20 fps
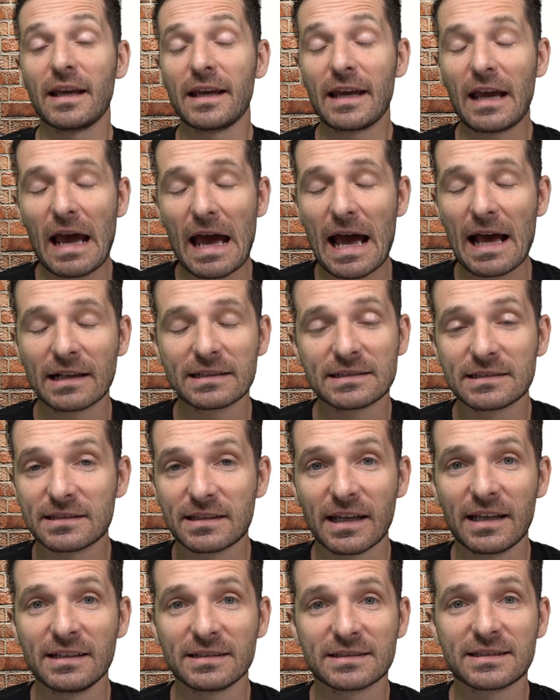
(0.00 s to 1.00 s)
they asked
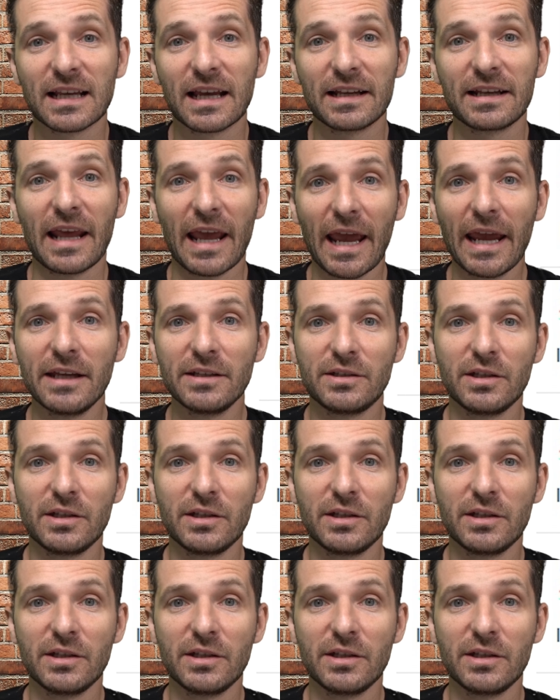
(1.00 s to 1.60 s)
and said, hey,